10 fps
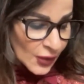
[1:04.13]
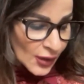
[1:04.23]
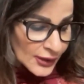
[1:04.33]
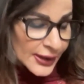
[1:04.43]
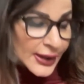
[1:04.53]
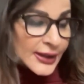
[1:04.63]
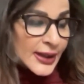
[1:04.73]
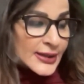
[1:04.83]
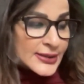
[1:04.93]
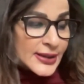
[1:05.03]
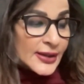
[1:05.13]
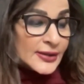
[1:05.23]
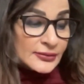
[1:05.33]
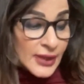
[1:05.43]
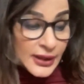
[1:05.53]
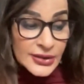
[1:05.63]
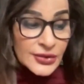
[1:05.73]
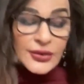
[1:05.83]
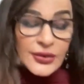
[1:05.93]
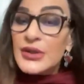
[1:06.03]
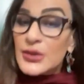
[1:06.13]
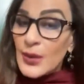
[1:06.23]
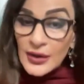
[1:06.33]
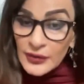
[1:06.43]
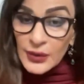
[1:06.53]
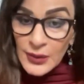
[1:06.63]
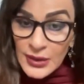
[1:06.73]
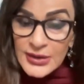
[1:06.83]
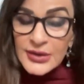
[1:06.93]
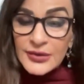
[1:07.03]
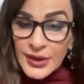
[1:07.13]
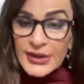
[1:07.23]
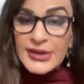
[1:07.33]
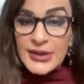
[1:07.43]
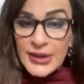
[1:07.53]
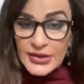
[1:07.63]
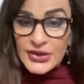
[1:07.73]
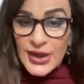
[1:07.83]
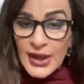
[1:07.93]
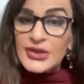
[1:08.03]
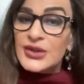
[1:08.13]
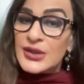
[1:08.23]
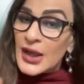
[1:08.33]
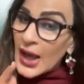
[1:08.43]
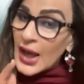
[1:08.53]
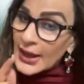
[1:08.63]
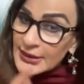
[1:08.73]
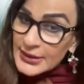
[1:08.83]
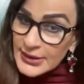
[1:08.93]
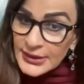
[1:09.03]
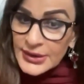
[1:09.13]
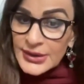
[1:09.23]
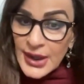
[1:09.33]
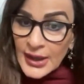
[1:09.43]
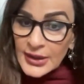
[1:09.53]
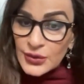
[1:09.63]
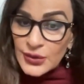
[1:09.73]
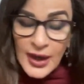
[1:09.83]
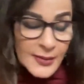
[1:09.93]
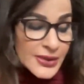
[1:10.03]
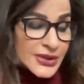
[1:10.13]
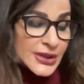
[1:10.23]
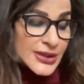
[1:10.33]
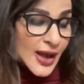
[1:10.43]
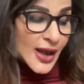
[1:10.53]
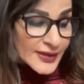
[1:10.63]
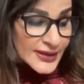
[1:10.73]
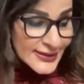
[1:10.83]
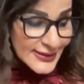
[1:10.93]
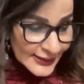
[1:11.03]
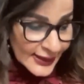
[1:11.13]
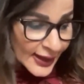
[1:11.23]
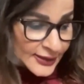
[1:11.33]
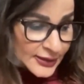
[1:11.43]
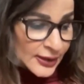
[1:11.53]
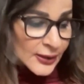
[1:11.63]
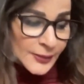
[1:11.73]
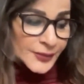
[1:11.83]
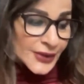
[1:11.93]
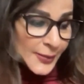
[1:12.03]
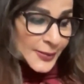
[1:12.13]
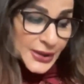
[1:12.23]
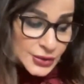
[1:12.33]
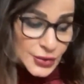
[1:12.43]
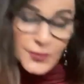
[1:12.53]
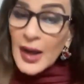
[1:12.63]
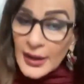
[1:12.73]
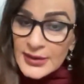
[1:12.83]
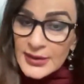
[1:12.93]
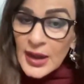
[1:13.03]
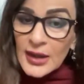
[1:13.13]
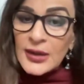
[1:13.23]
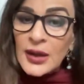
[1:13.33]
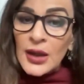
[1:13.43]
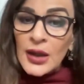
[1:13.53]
gone ahead and said that, you know, it is one of the world's greatest health challenges and it is linked entirely to climate change. Now, having said that, coming into Pakistan,